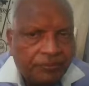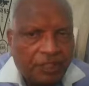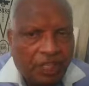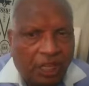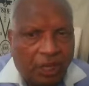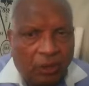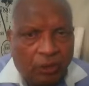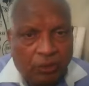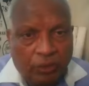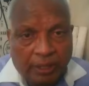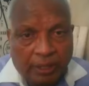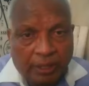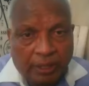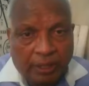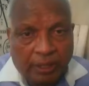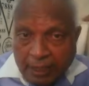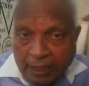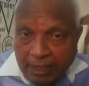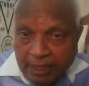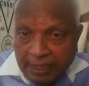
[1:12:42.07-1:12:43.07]
now
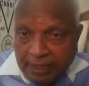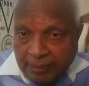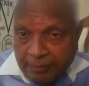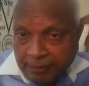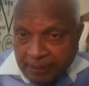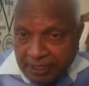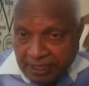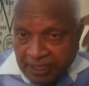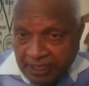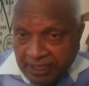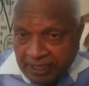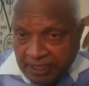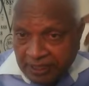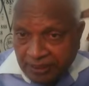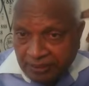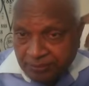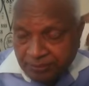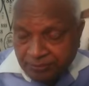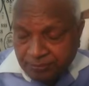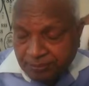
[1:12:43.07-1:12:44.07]
I am reading
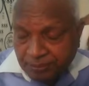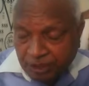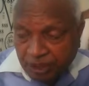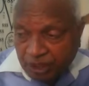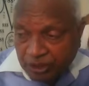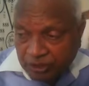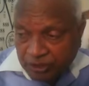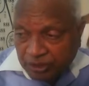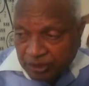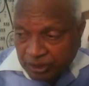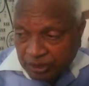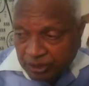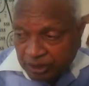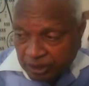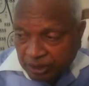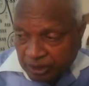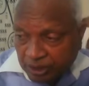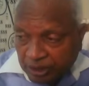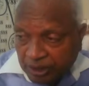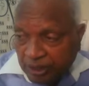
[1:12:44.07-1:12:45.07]
again because
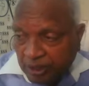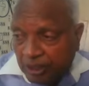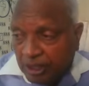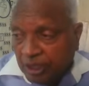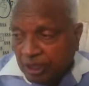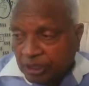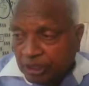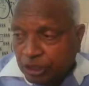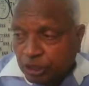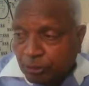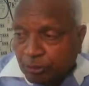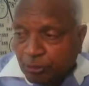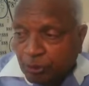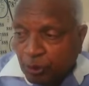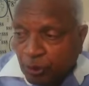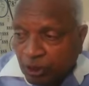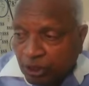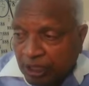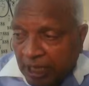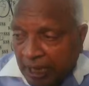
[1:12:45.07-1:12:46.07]
there should
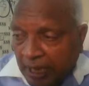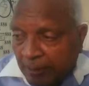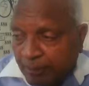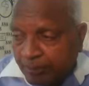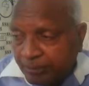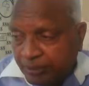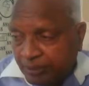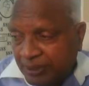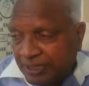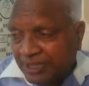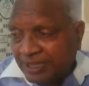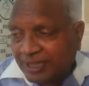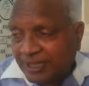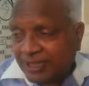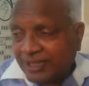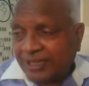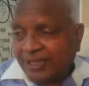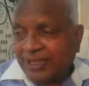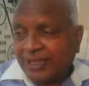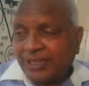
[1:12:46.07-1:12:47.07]
be no gap.
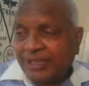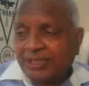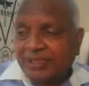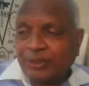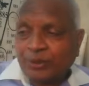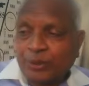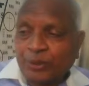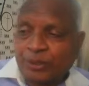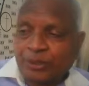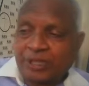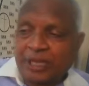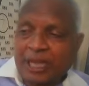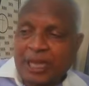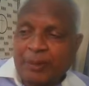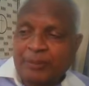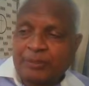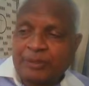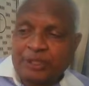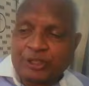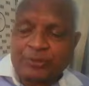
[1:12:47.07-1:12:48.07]
No
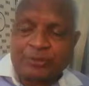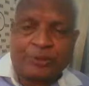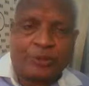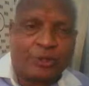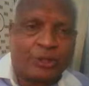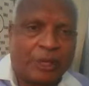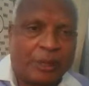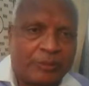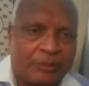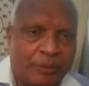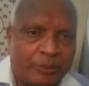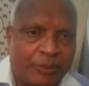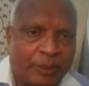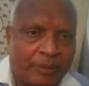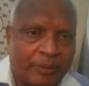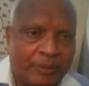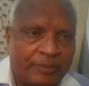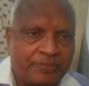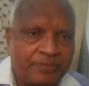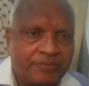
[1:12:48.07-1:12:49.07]
gap, there should no gap, no
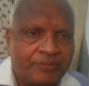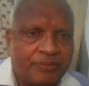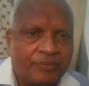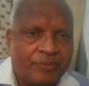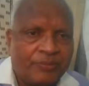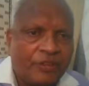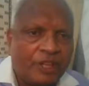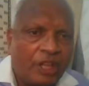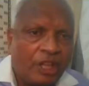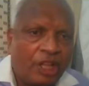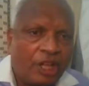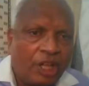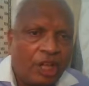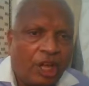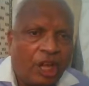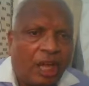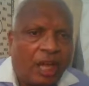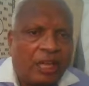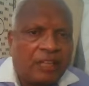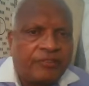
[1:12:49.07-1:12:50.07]
problem.
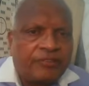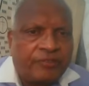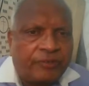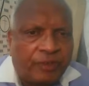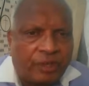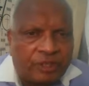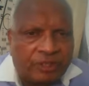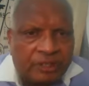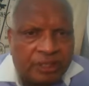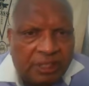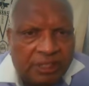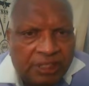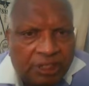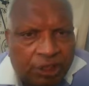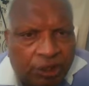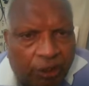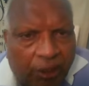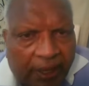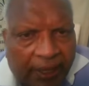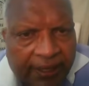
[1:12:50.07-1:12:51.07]
All
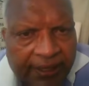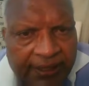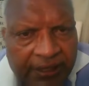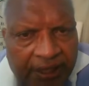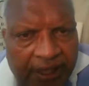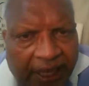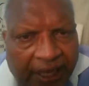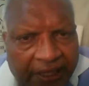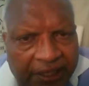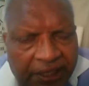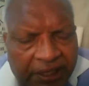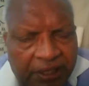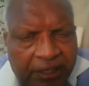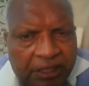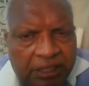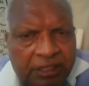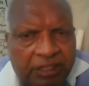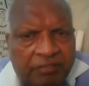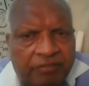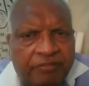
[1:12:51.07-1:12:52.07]
fossils, coins,
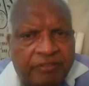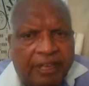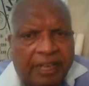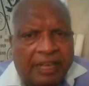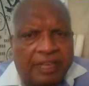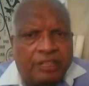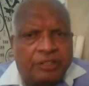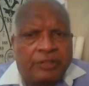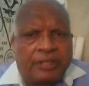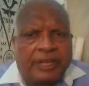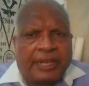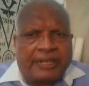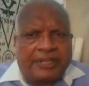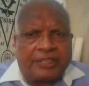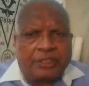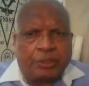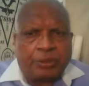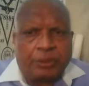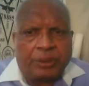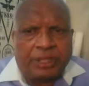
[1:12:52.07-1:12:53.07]
articles of value or
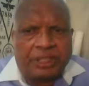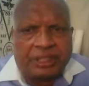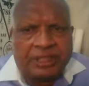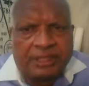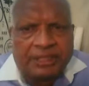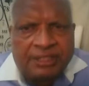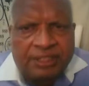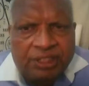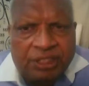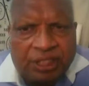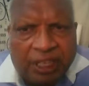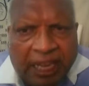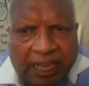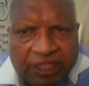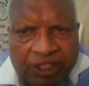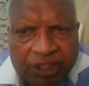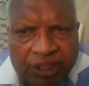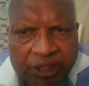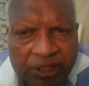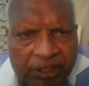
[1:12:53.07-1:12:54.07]
antiquity, and
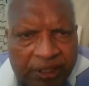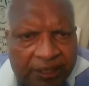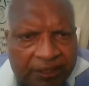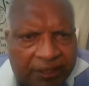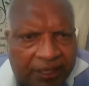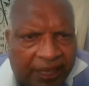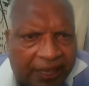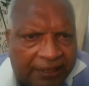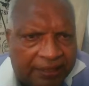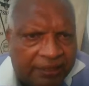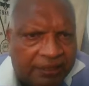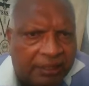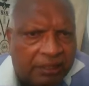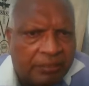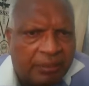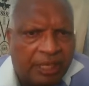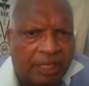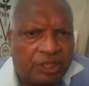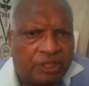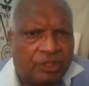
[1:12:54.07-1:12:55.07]
structures and other
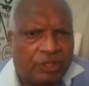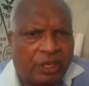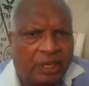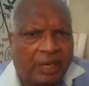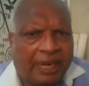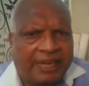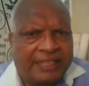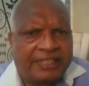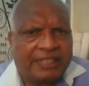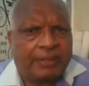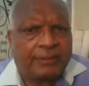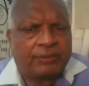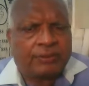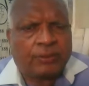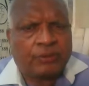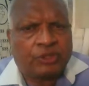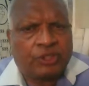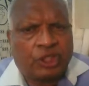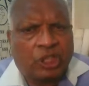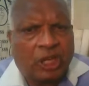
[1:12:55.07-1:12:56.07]
remains or
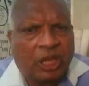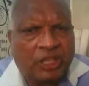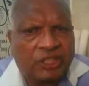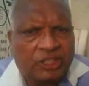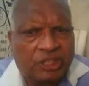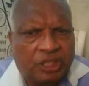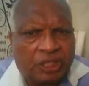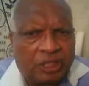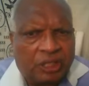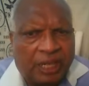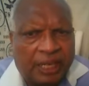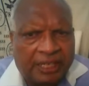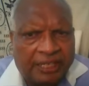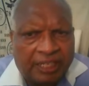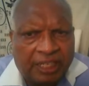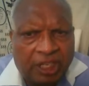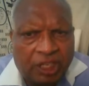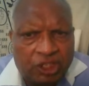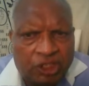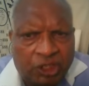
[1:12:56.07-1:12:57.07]
items of geological or
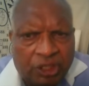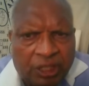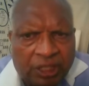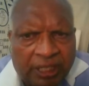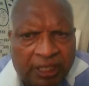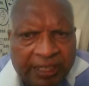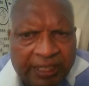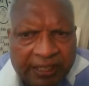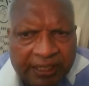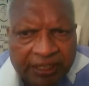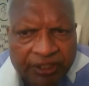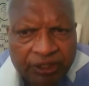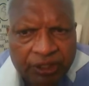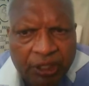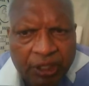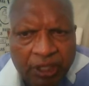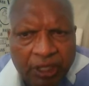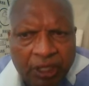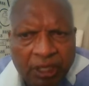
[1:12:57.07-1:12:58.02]
archaeological interest